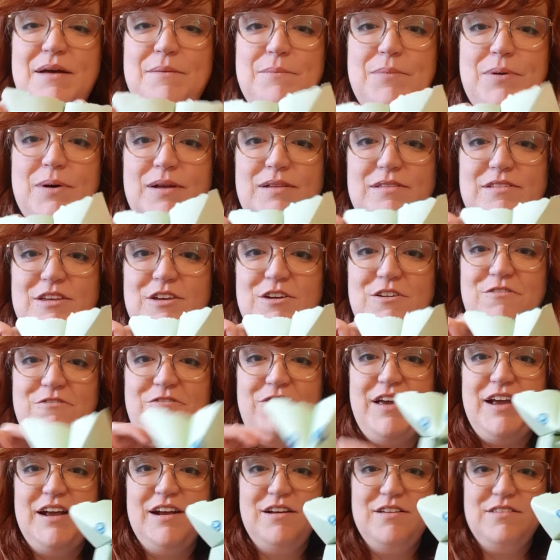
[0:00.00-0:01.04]
Put two
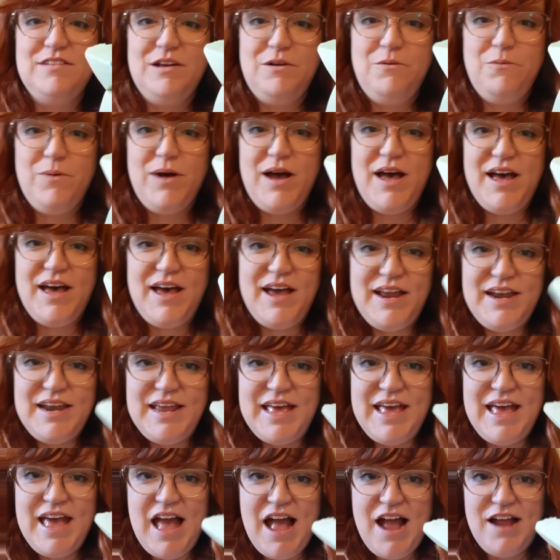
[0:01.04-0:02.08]
fingers in one,
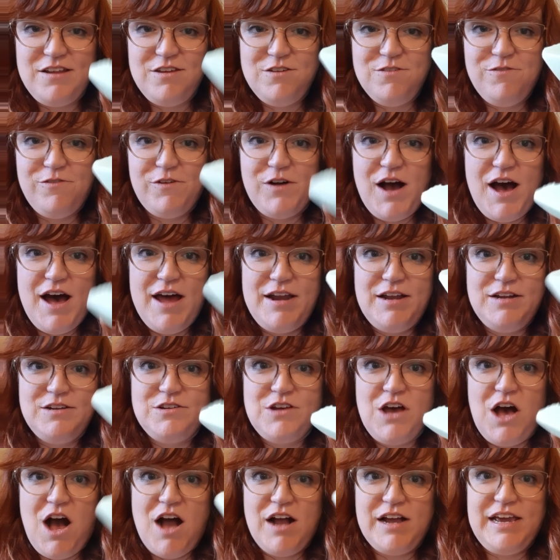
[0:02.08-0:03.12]
and you've got a
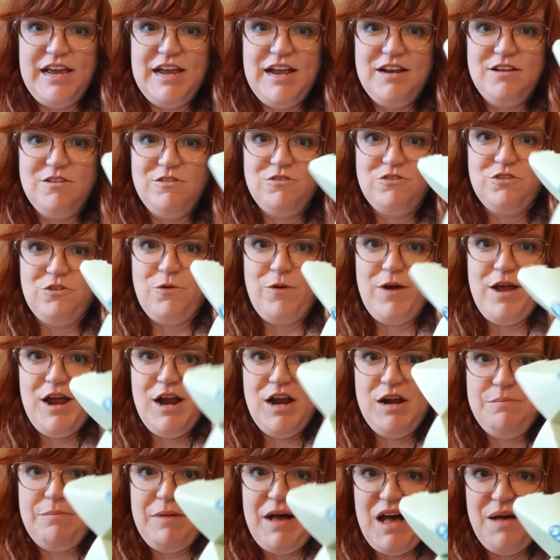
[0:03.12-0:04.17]
talking
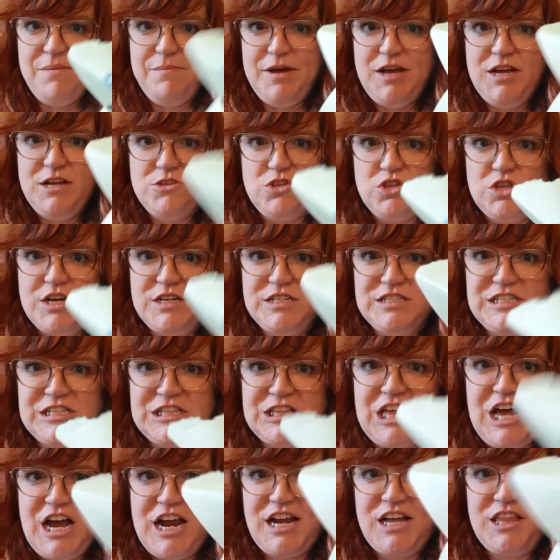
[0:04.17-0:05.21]
square puppet just
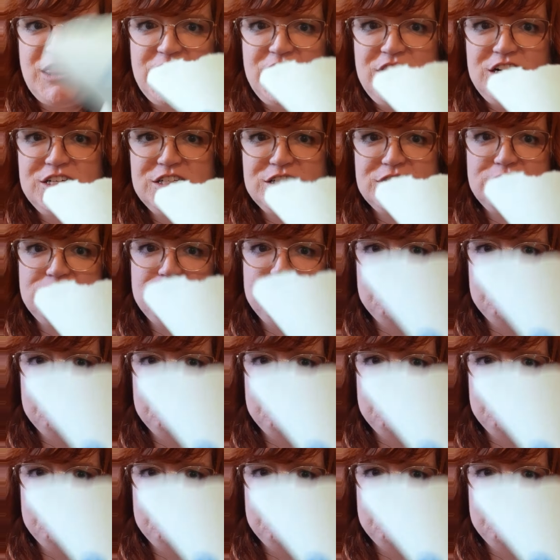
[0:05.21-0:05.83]
like this.